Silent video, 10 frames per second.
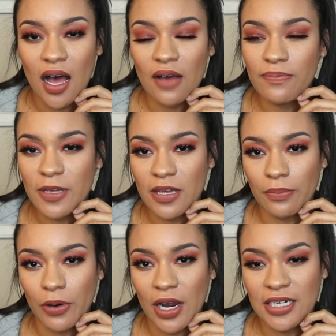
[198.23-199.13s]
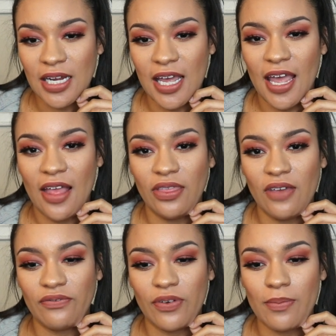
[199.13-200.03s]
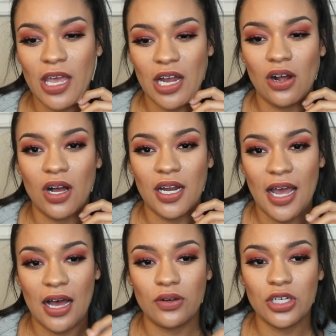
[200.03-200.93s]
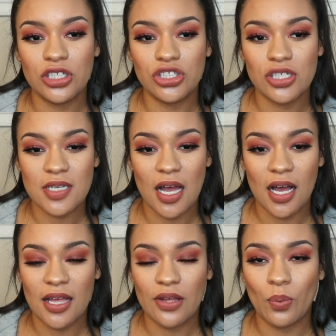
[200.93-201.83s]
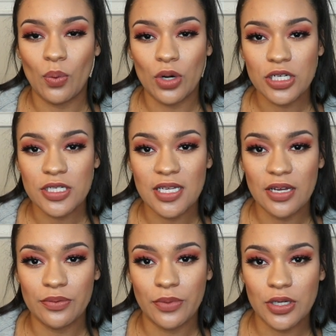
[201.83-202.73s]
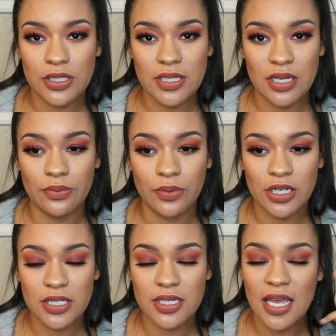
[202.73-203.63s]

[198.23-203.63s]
of being pregnant, and then from there on out it just got worse and worse and worse.